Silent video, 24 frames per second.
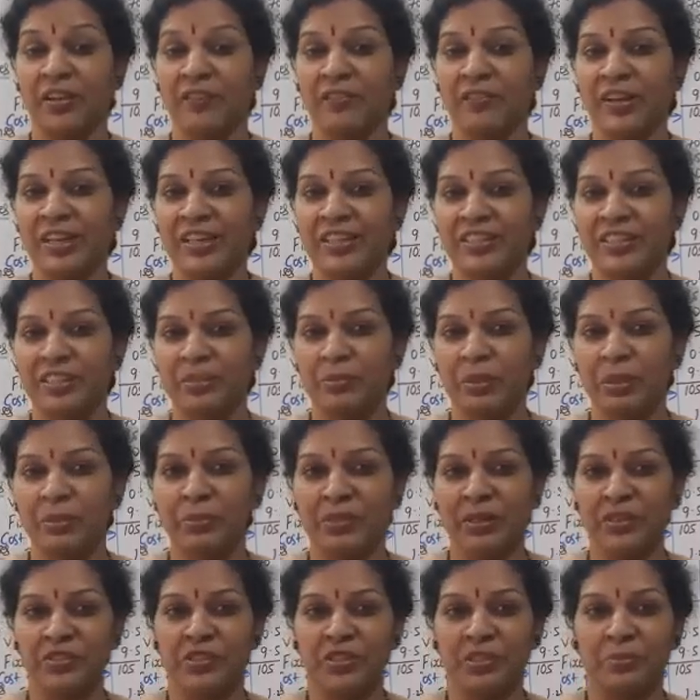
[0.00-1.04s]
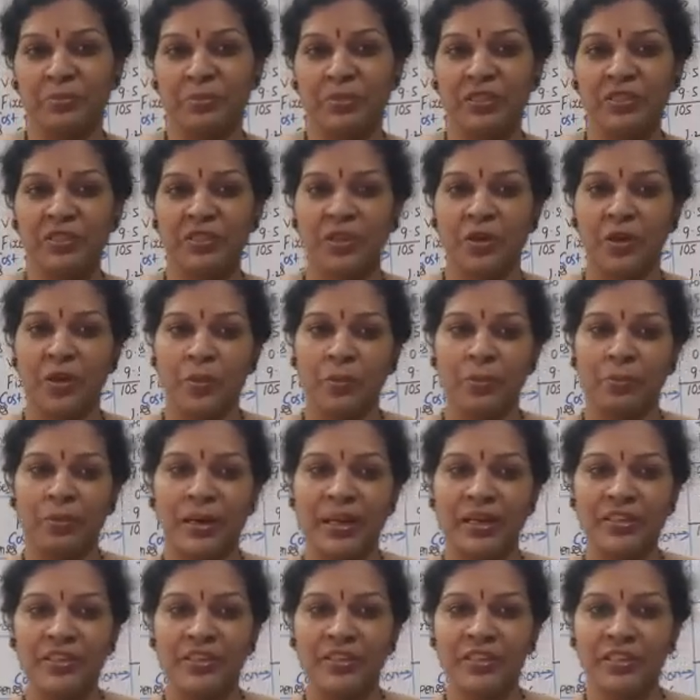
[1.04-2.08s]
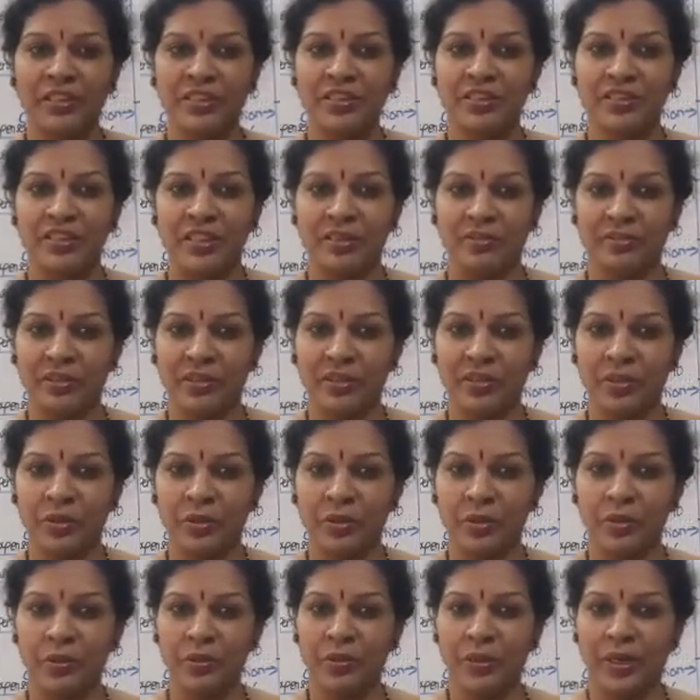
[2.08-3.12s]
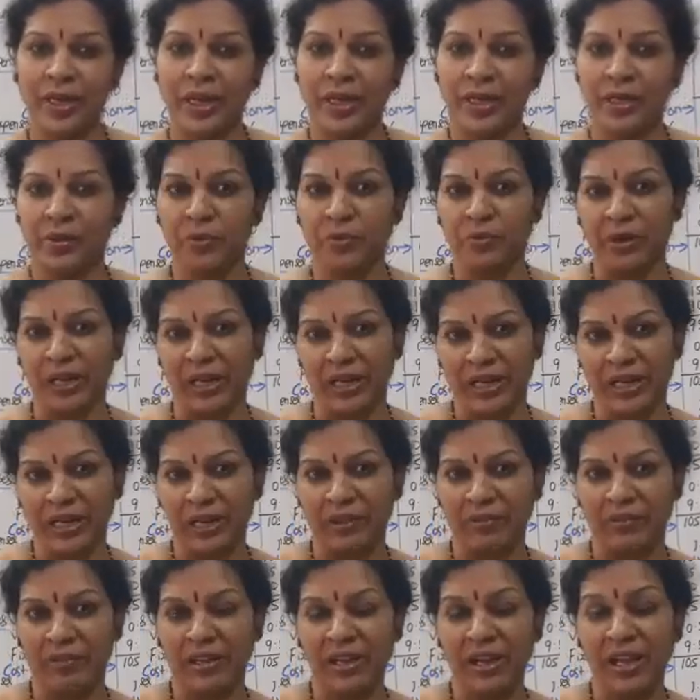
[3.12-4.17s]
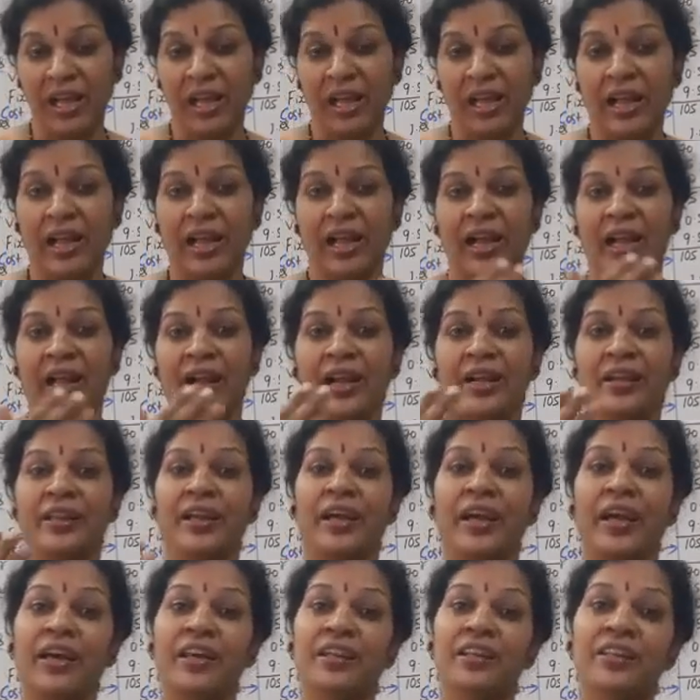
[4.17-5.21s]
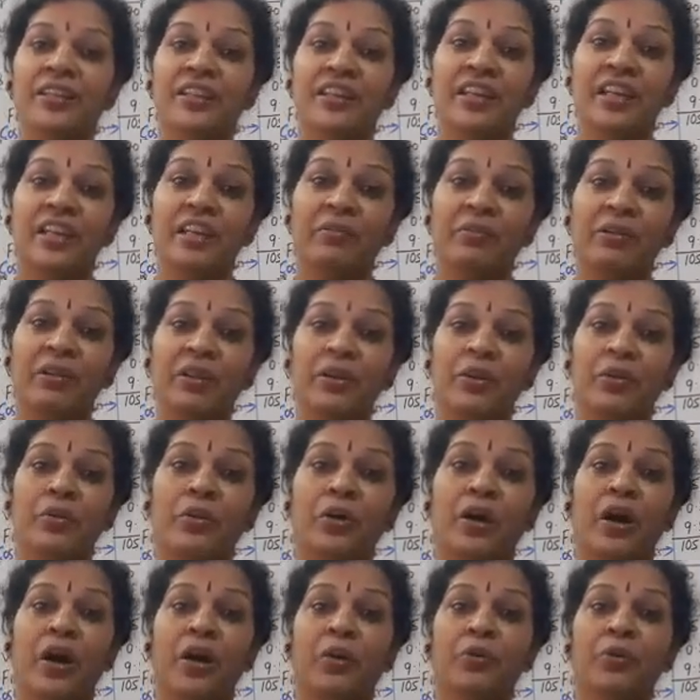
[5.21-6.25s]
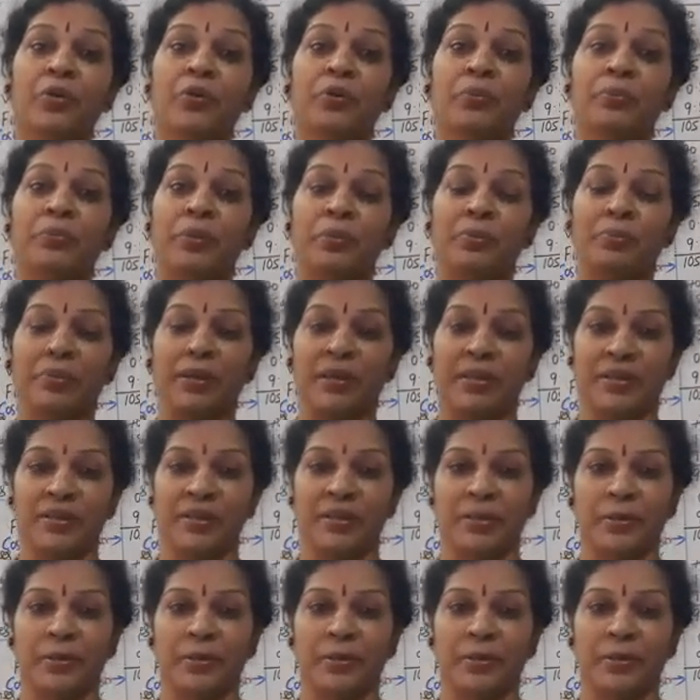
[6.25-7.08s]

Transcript: Flexible budget means budget is given to you at one level and another level how do you prepare?